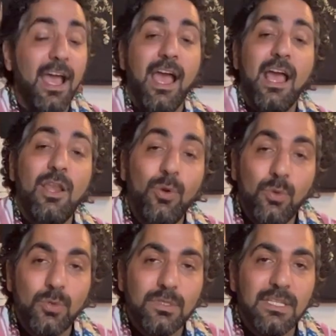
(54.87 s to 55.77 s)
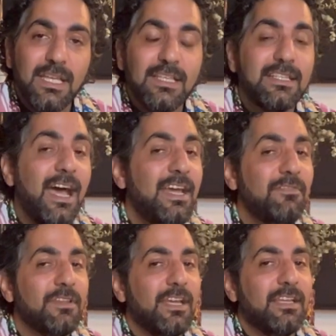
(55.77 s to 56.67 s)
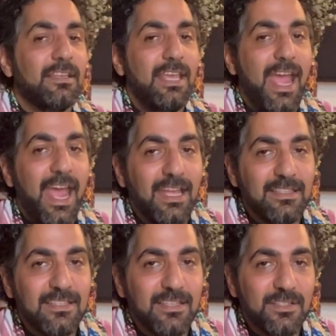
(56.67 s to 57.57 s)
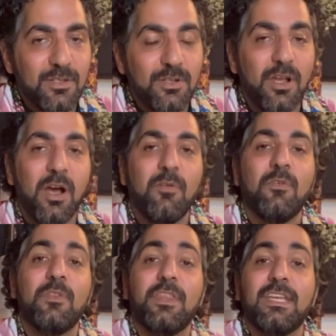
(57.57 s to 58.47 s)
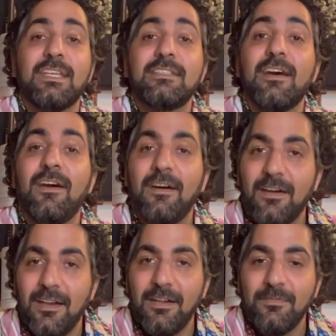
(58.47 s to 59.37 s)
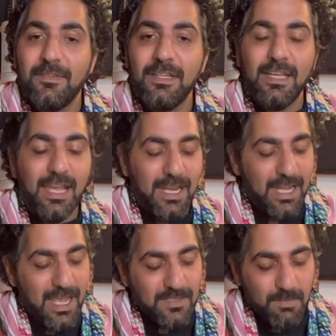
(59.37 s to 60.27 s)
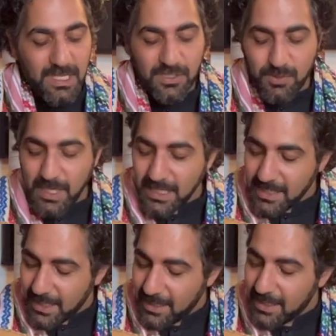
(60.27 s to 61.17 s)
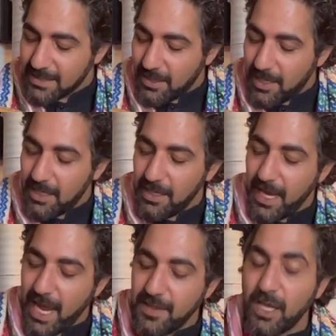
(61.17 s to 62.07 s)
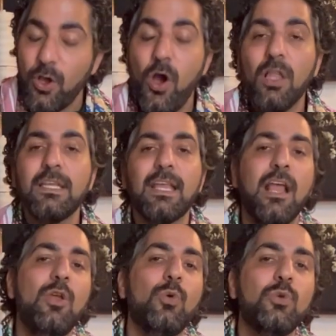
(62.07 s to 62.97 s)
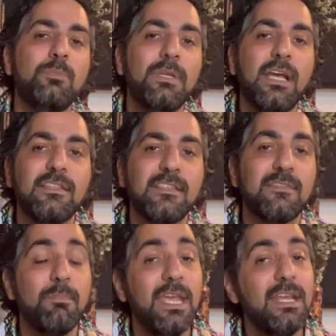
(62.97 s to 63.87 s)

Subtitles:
Al-oud is kind of like the ancestor of the guitar, and it has many strings like the guitar, and they call it al-oud because it's made